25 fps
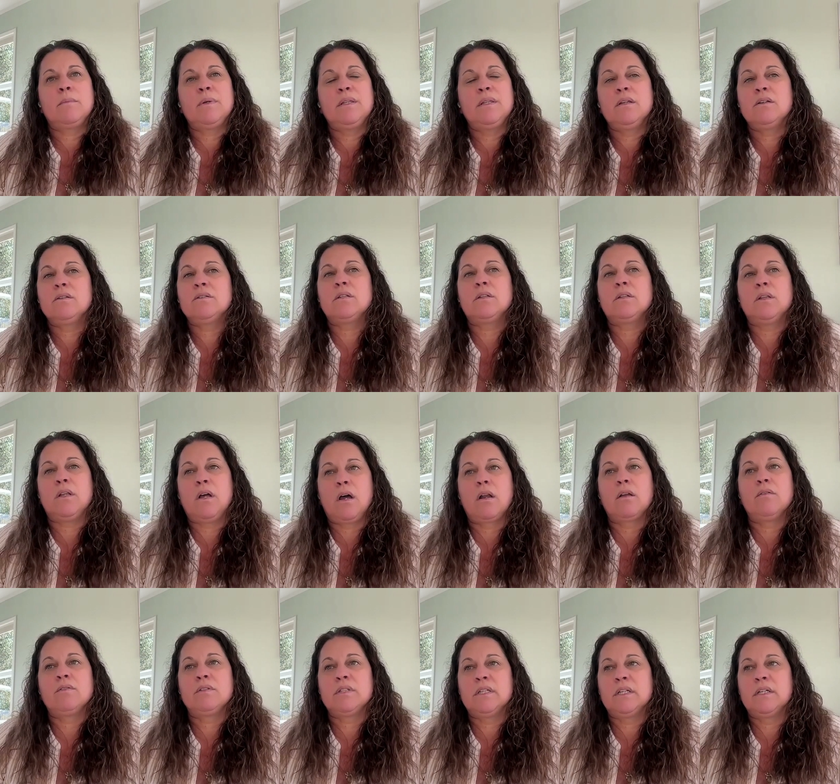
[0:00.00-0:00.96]
I mean, there's a
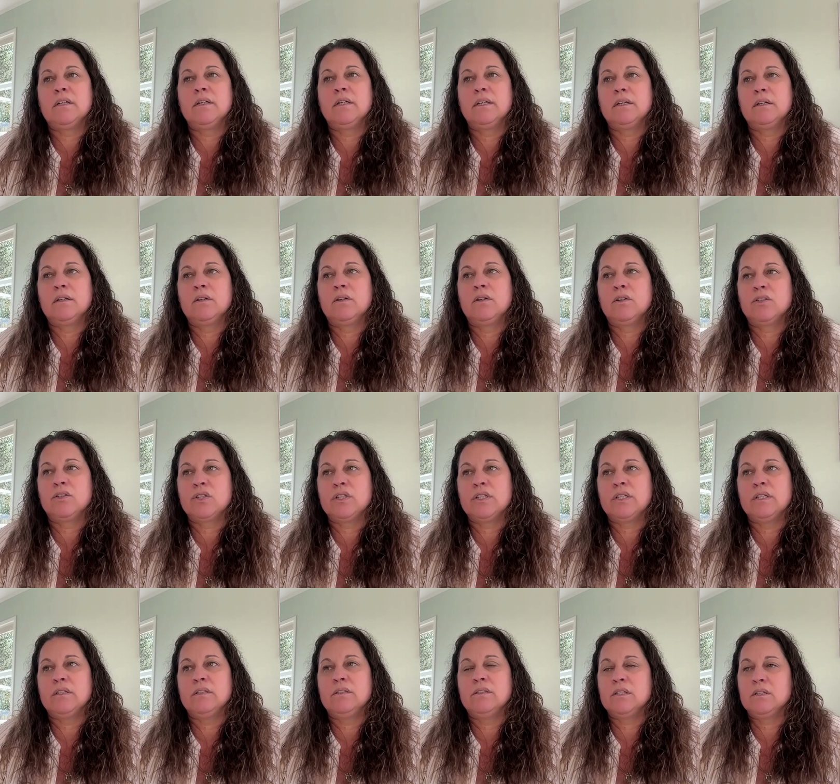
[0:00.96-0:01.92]
lot of Syrian
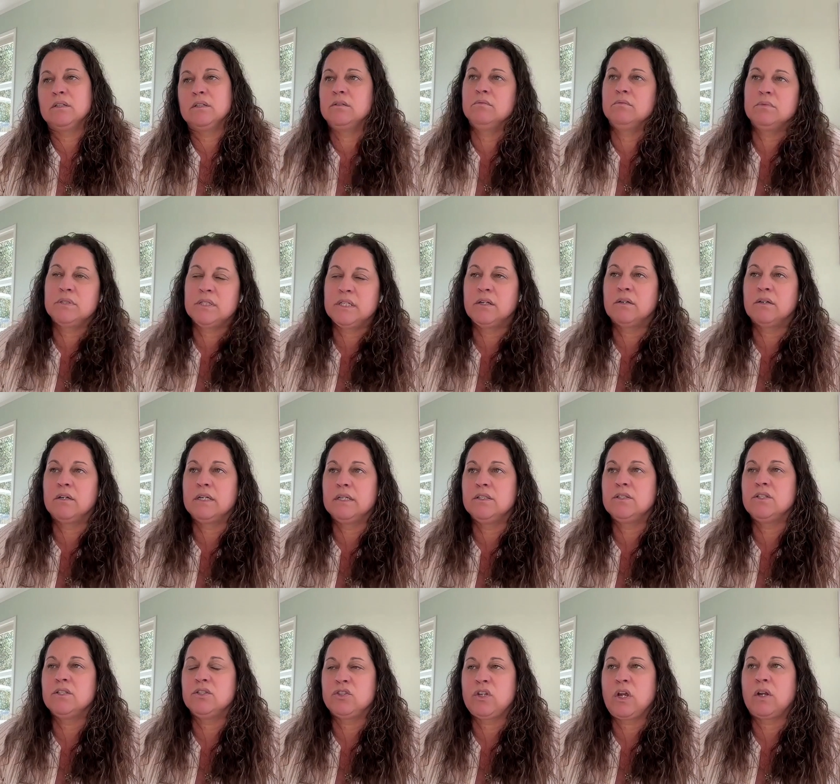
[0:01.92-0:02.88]
Christians and
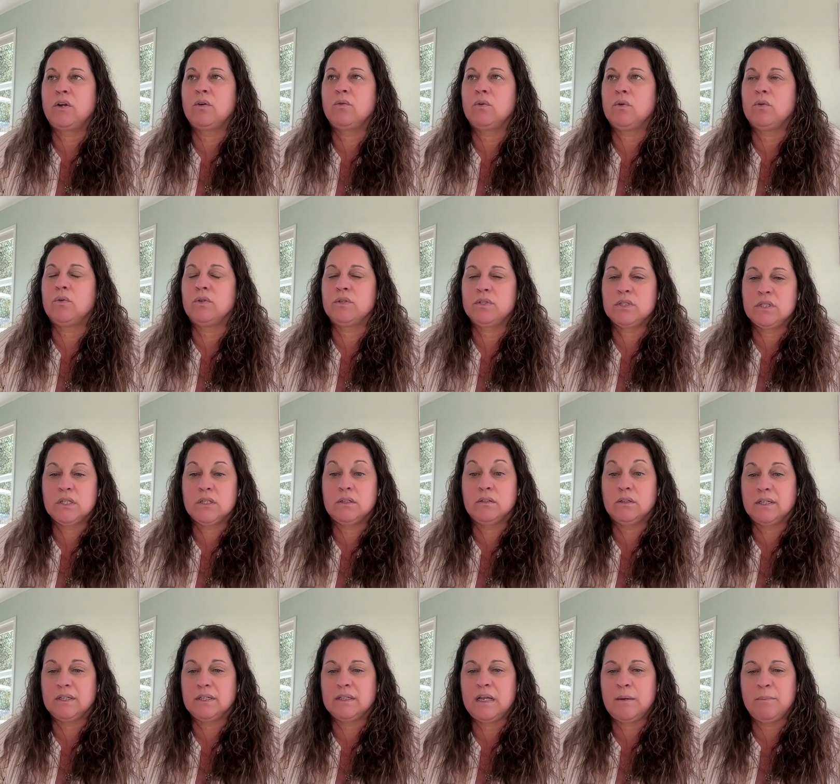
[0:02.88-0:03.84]
Syrians in general
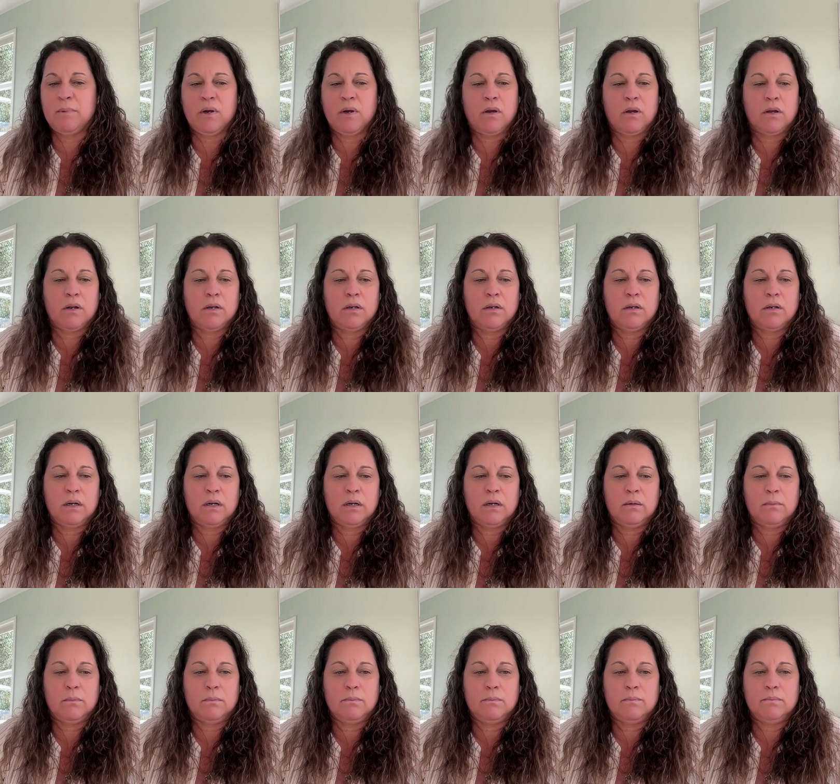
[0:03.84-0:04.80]
still in Lebanon.
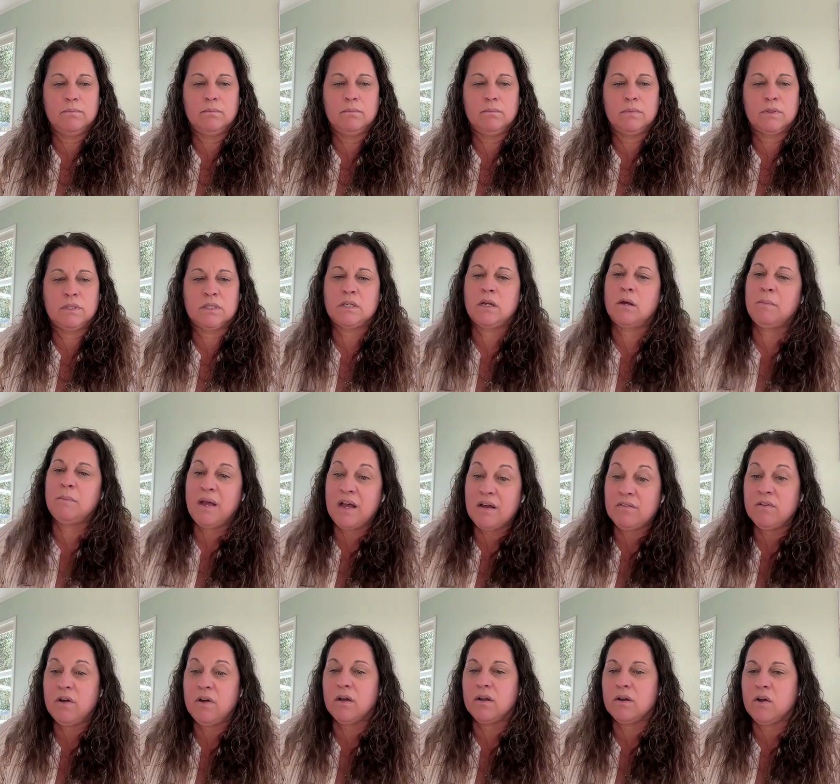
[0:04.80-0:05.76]
Some
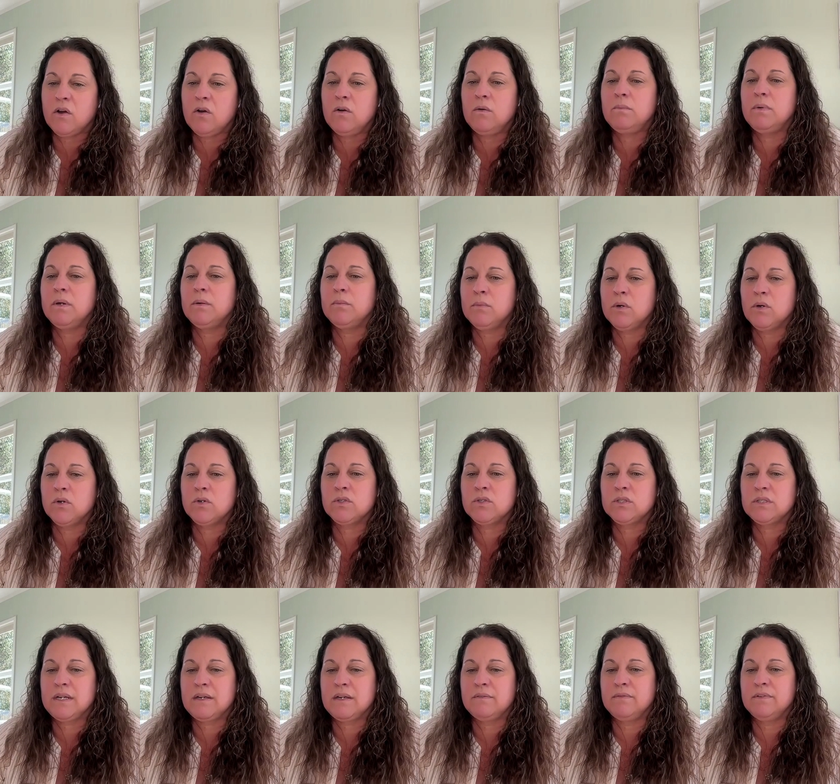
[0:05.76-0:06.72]
have gone home, but
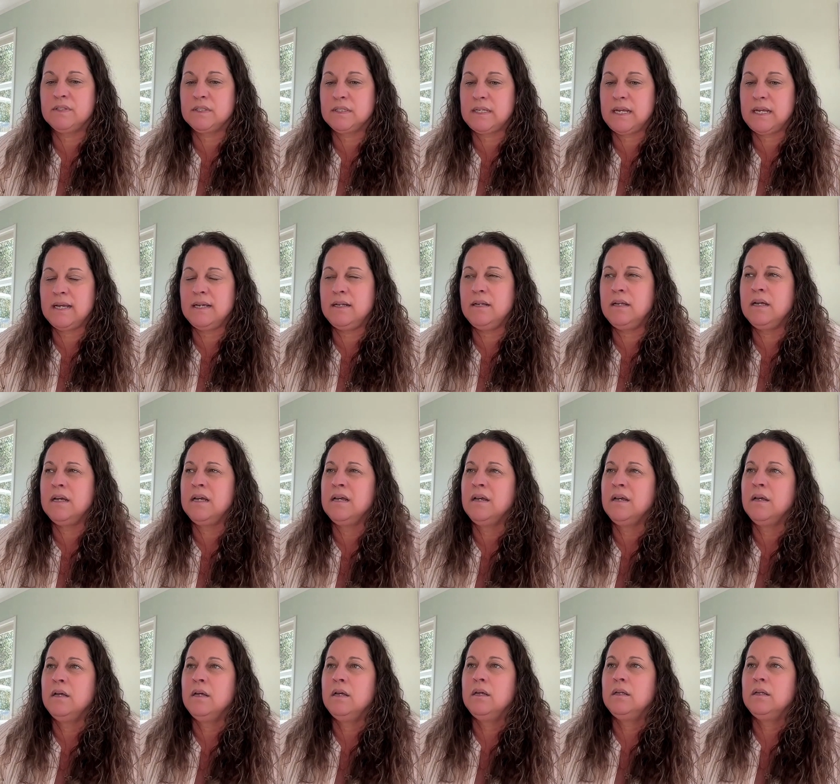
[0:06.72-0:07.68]
most have stayed.
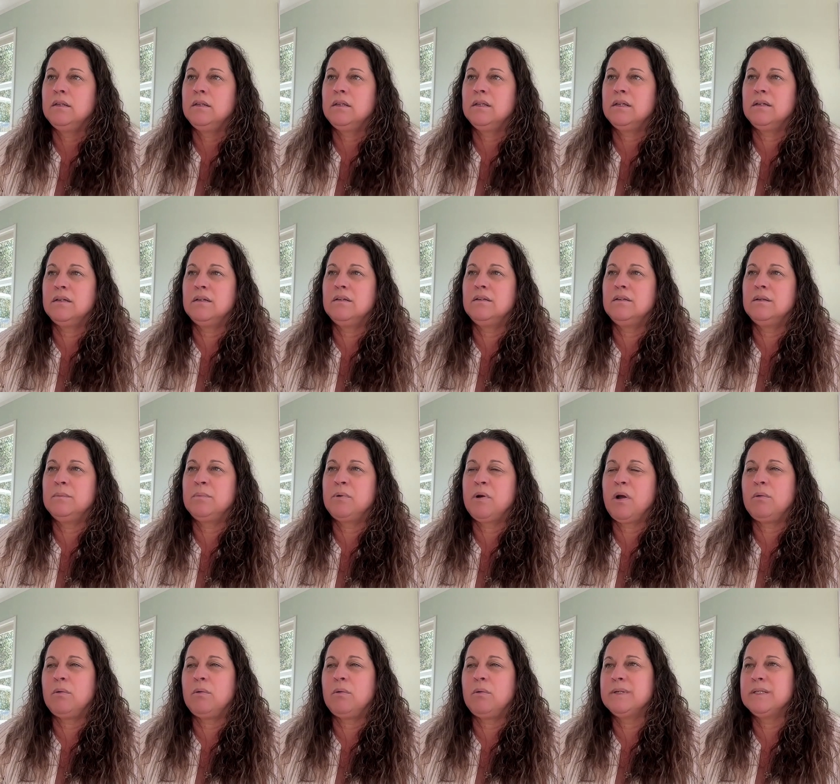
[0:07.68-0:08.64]
The
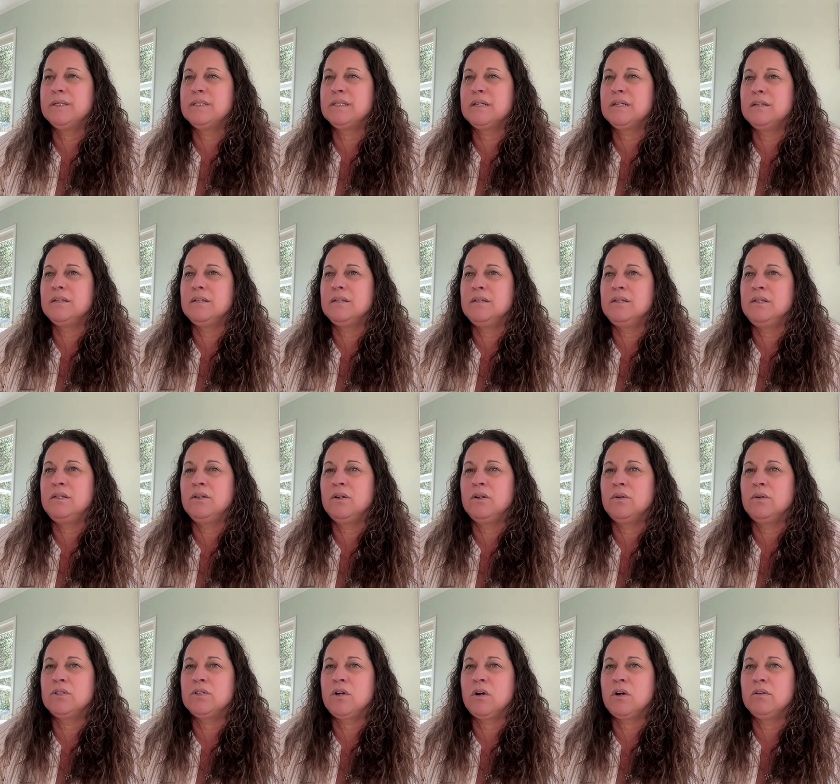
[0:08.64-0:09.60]
problem is that,
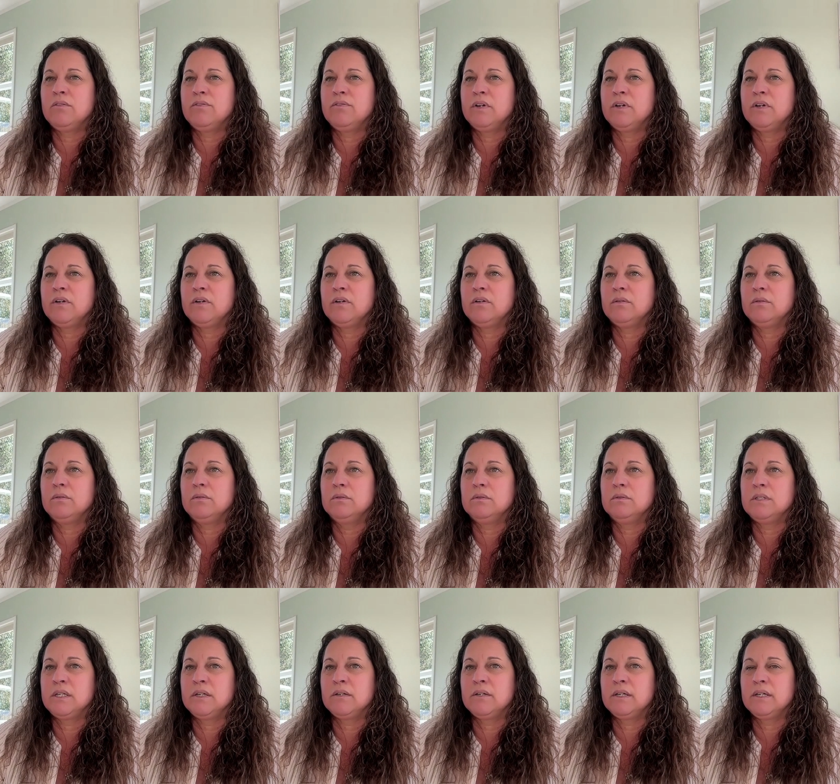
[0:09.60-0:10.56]
it's hard for
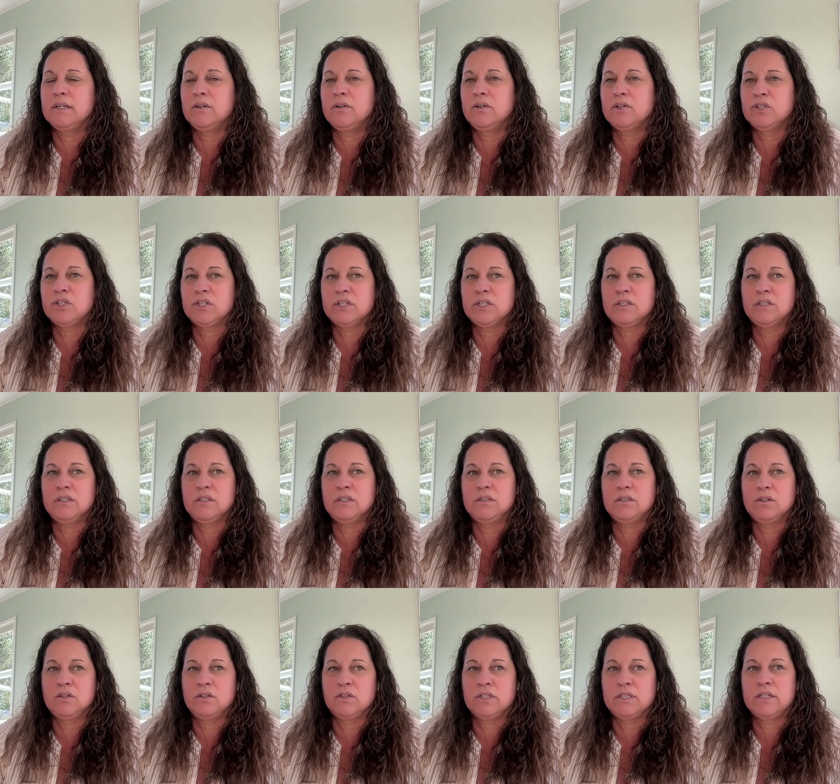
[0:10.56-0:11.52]
Syrian
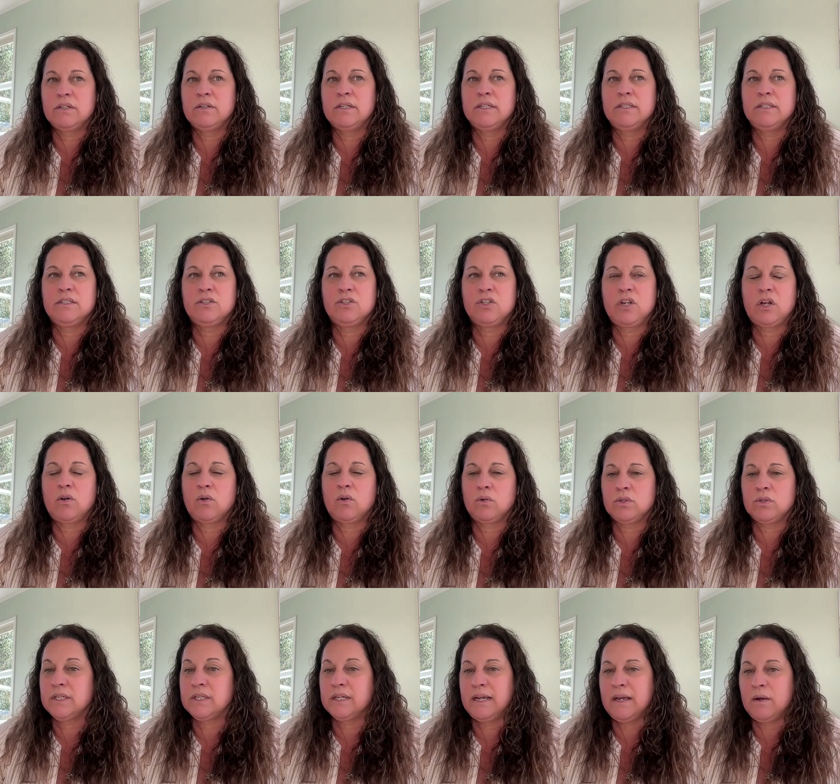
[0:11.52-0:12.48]
Christians or Syrians in
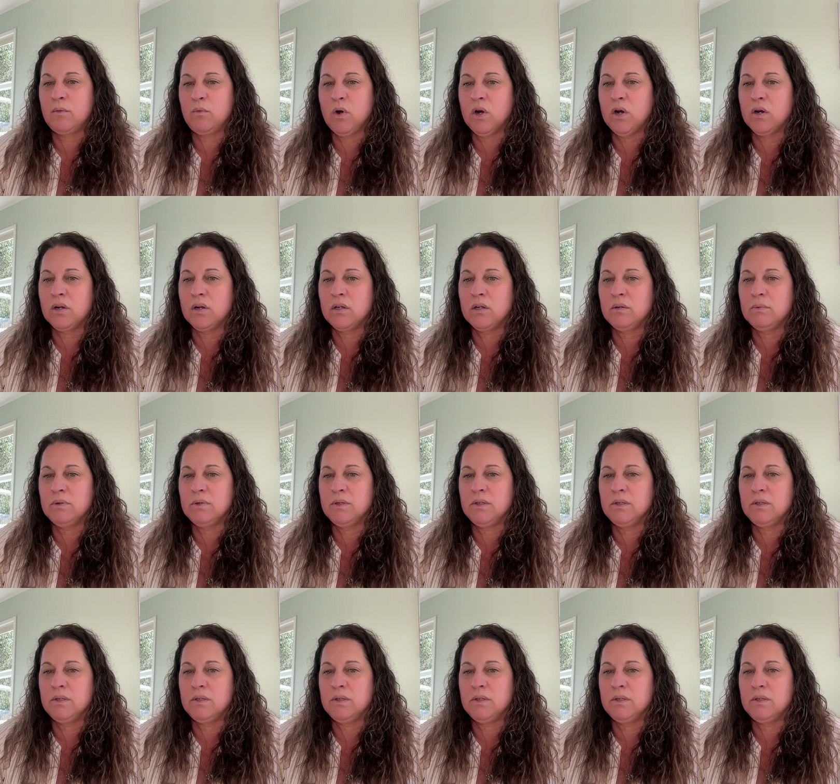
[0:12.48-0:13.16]
general to get work. I